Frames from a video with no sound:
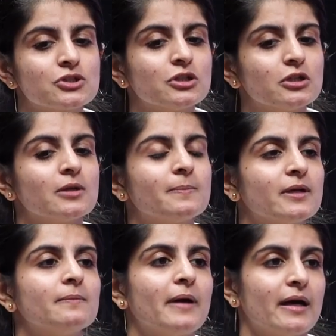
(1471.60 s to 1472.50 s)
should not
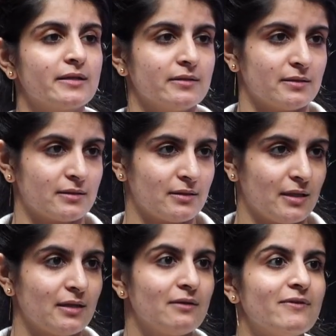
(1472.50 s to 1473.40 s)
be a barrier
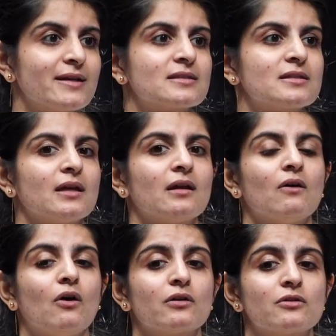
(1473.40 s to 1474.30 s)
in investing
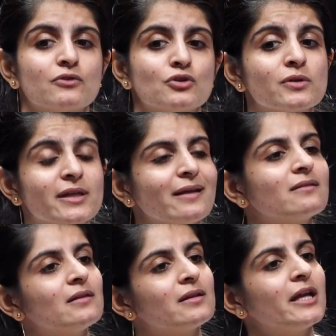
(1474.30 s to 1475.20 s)
or to
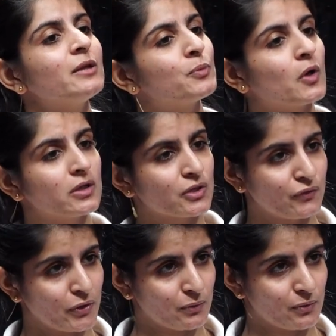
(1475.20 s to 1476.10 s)
get the right product
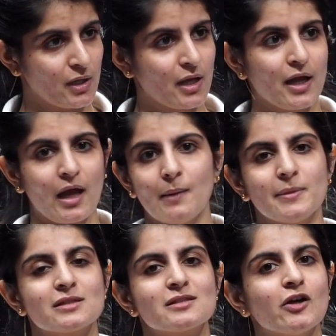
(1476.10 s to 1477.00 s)
for you. I
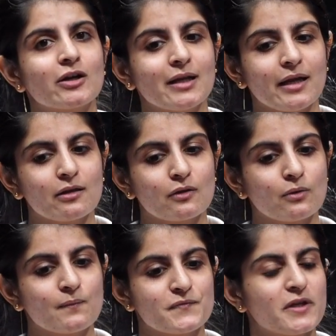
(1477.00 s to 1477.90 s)
mean, it's not like,
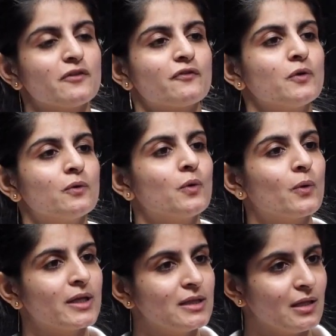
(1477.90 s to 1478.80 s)
if you
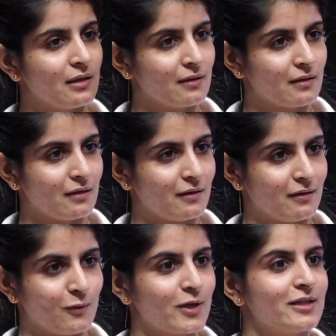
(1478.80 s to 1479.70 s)
know Hindi,
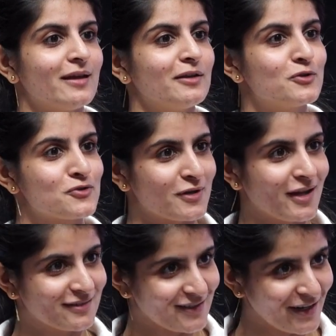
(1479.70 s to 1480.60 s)
only then you should
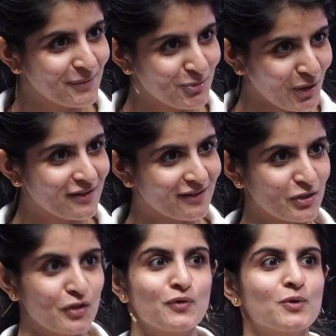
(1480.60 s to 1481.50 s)
get the right product.
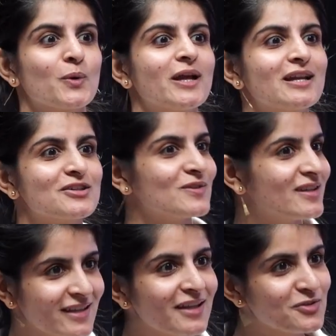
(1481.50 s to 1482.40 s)
Or if you know English,
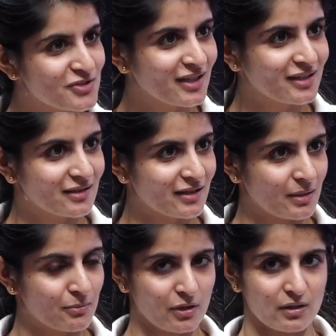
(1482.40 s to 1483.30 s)
only then you should get the
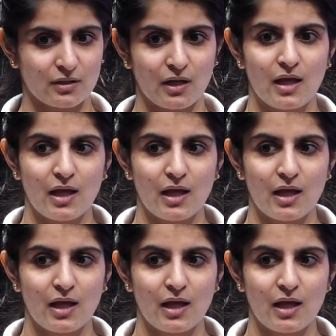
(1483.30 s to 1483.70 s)
right product.